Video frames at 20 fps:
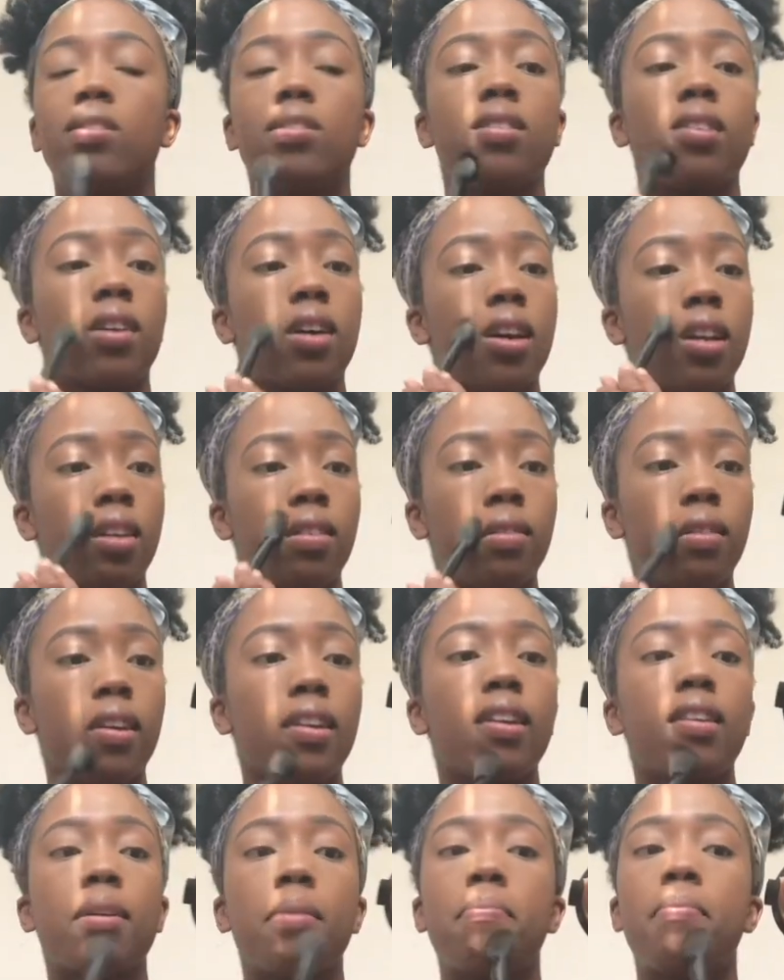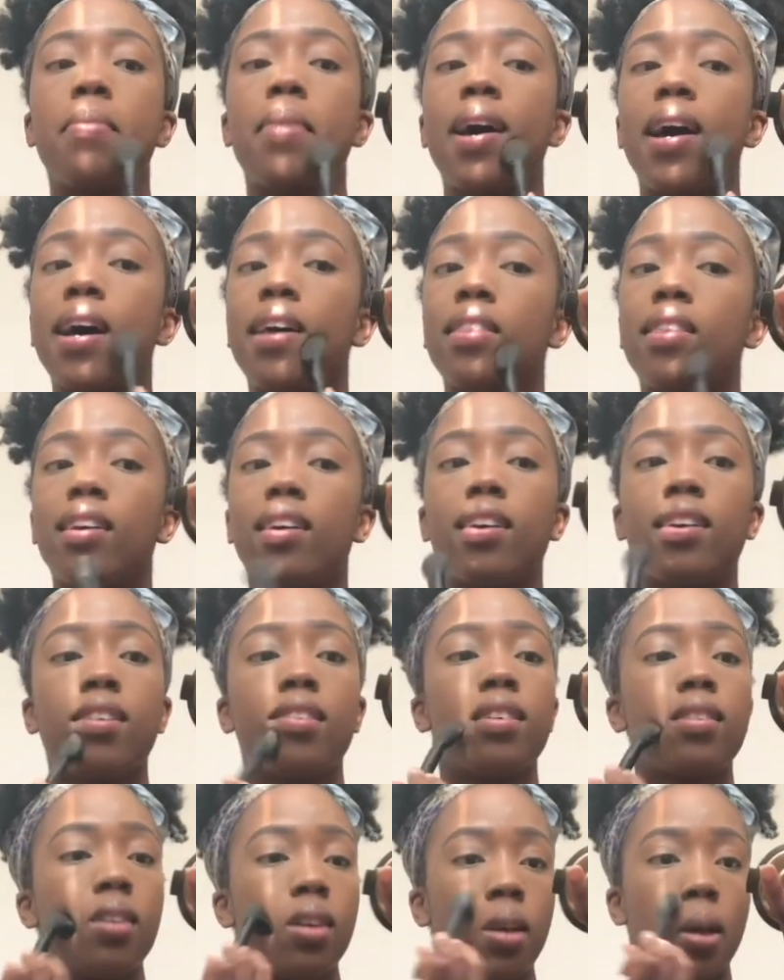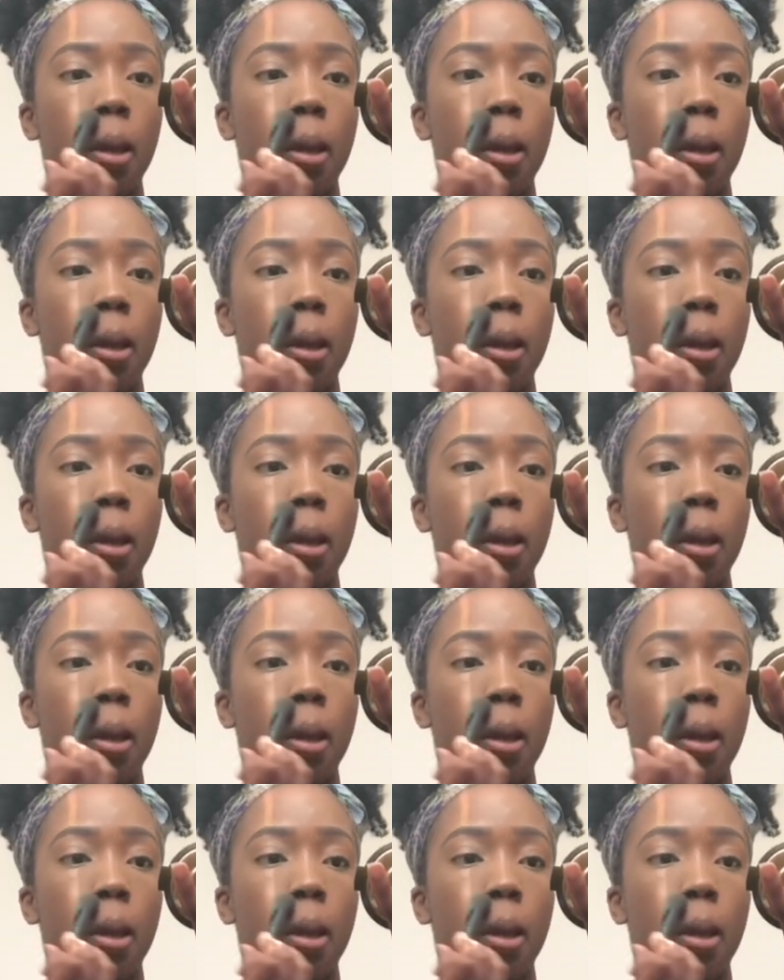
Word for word: to kind of like combat that